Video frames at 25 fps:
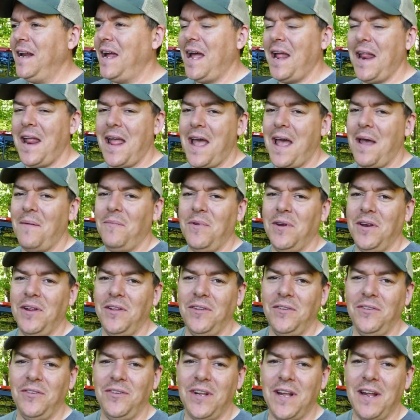I, I'm going
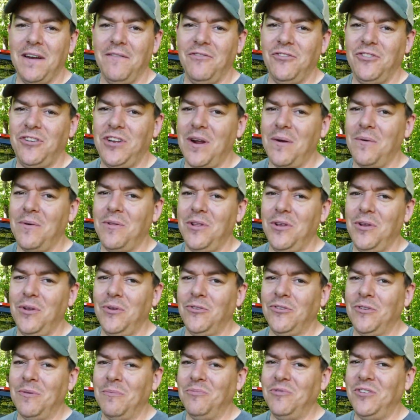to kind of share with
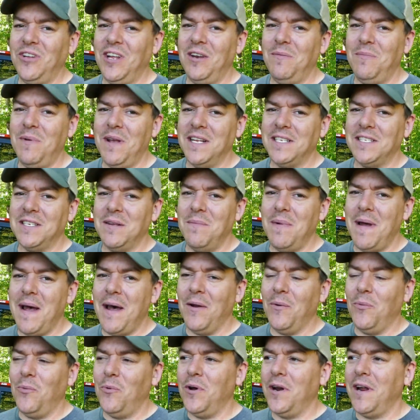you some tidbits
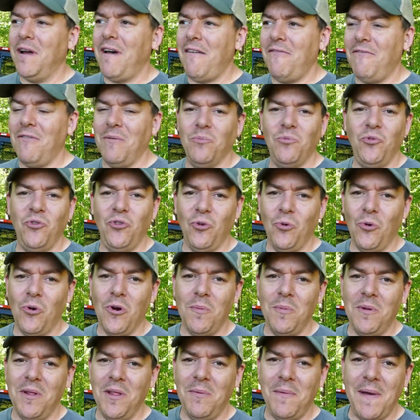about what I've
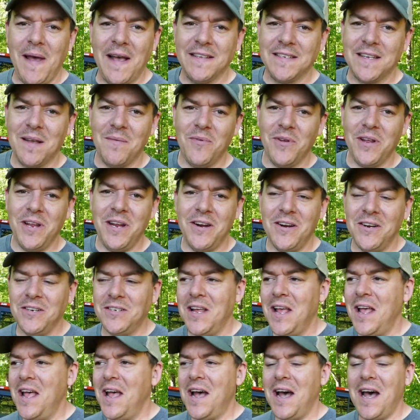absorbed in the past couple of
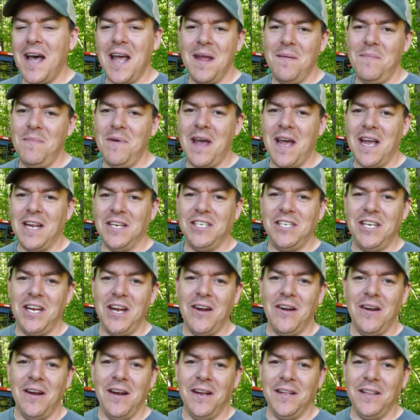years. I am not
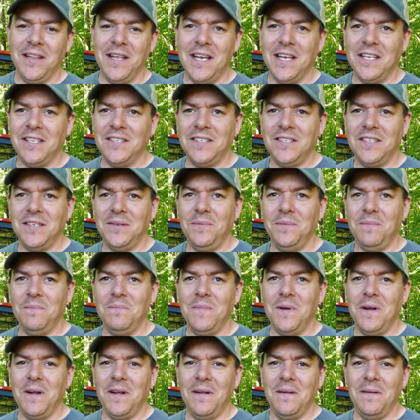sharing this
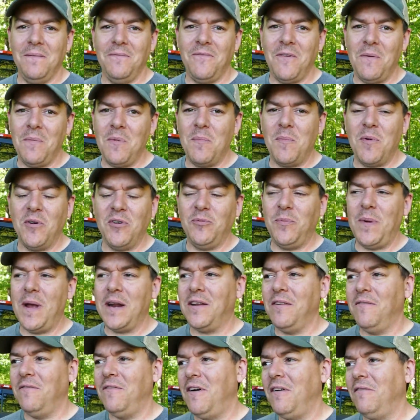but from the
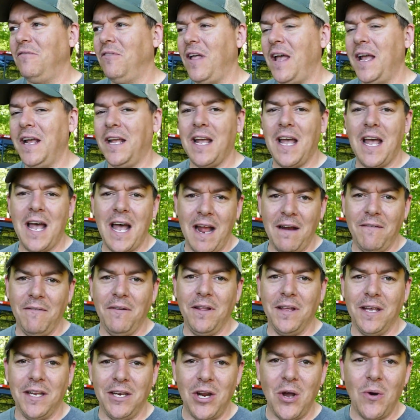perspective of like, I
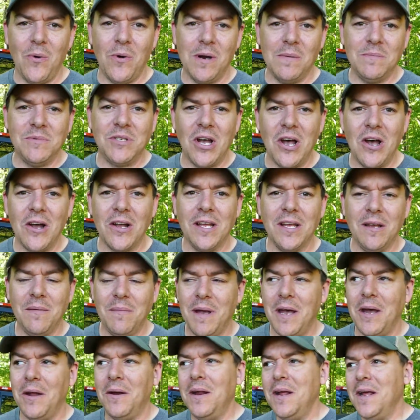really know what I'm talking
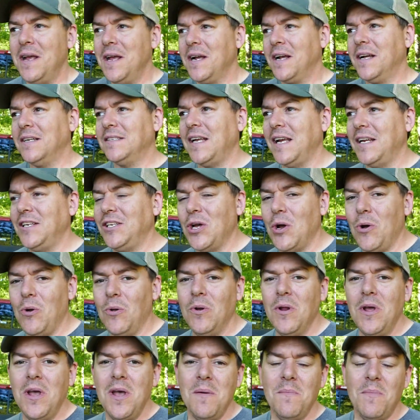about, because I
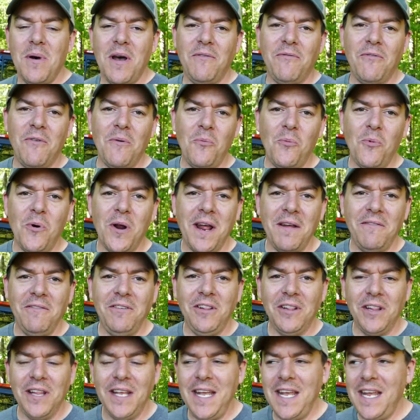don't. But from what I've
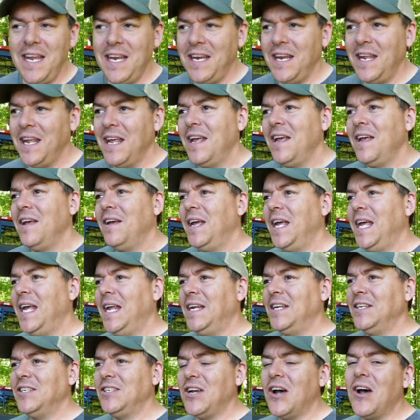gleaned
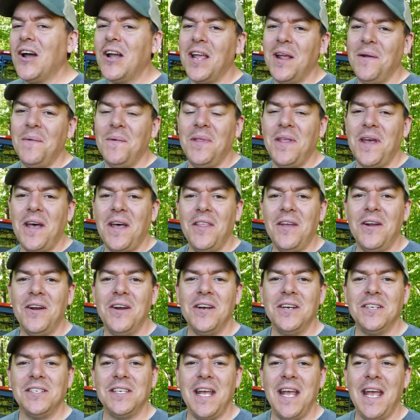and talking with
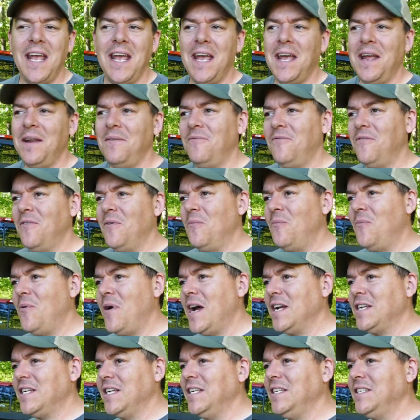others, and from
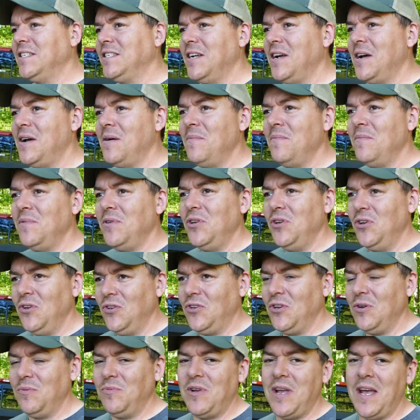watching some
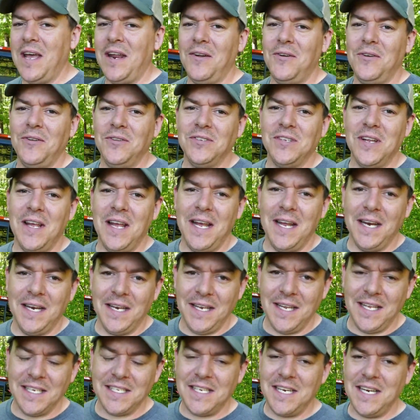YouTube channels
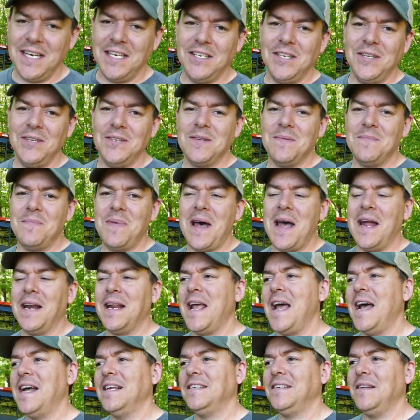and listening to some
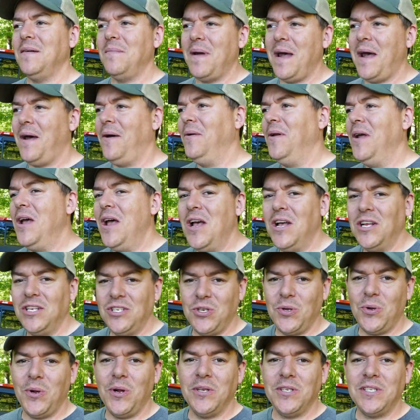podcasts about
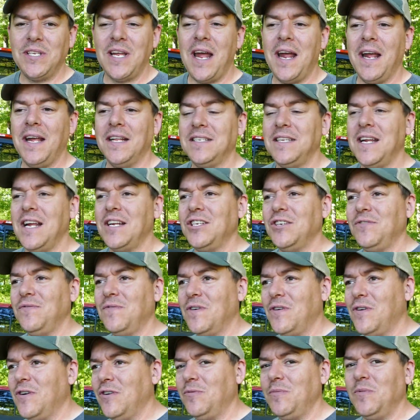soil science, not just
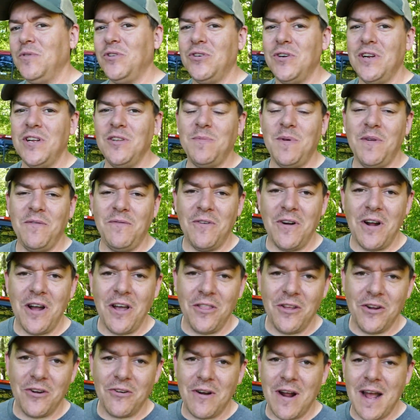for Christmas trees but for
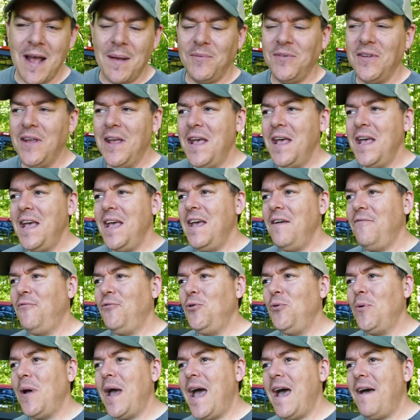other crops, if
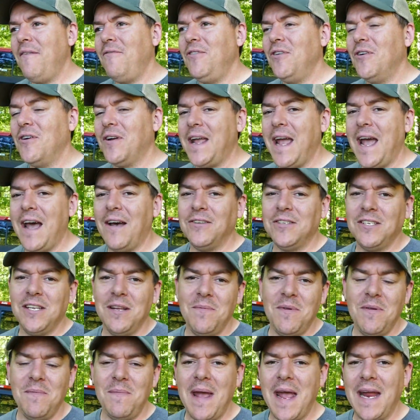you have your
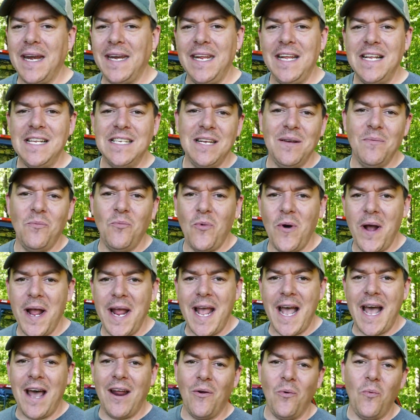calcium and magnesium
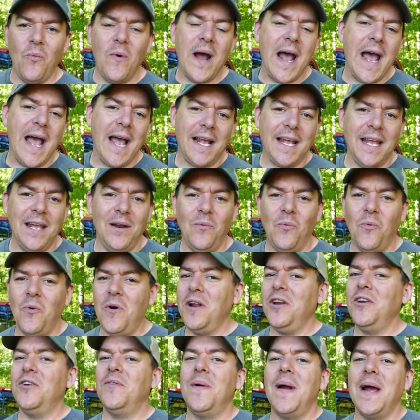way out of whack in
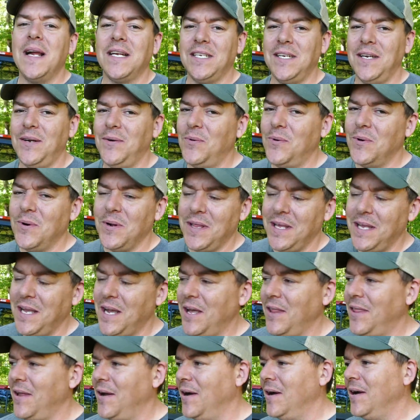one direction or the
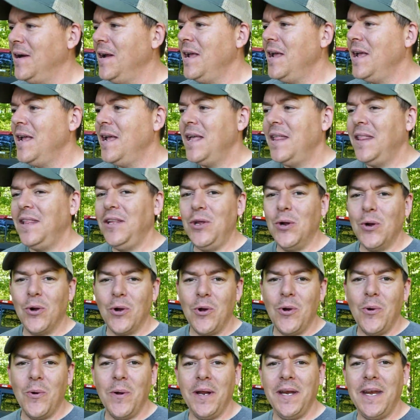other, you're
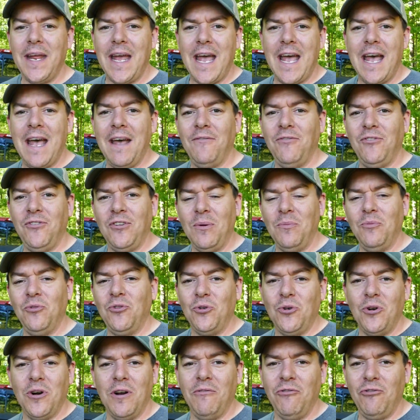going to have some
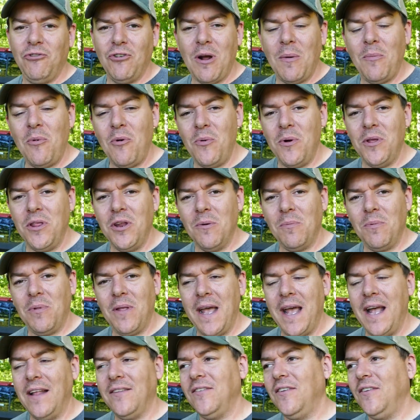sort of trouble with your
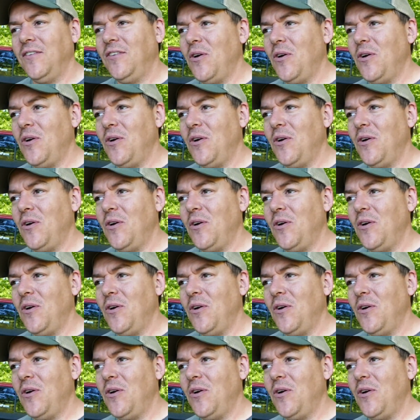plants.